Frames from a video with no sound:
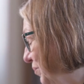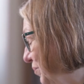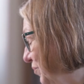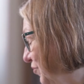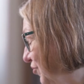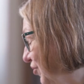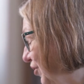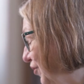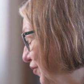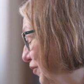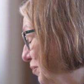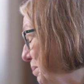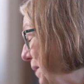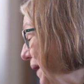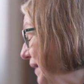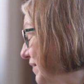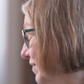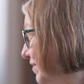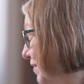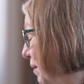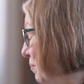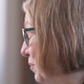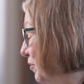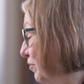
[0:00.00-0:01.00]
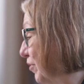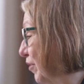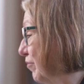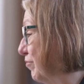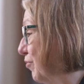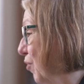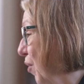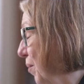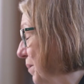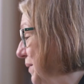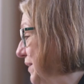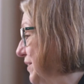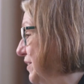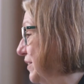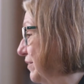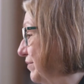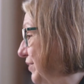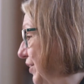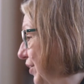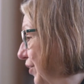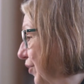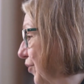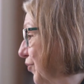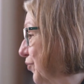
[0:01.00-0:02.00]
She spent some of her formative
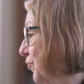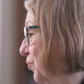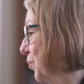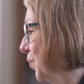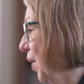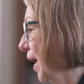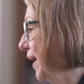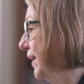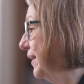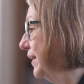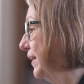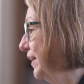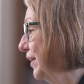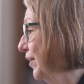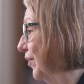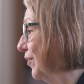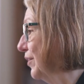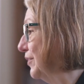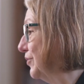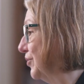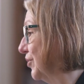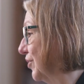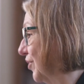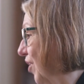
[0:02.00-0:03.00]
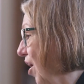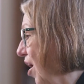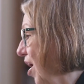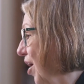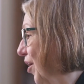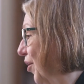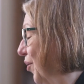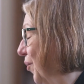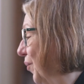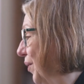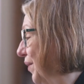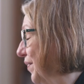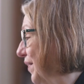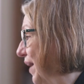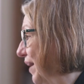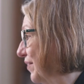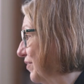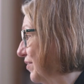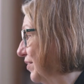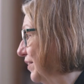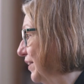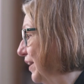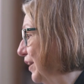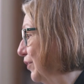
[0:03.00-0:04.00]
years right here in Chicago, and
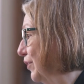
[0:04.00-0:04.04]
that's an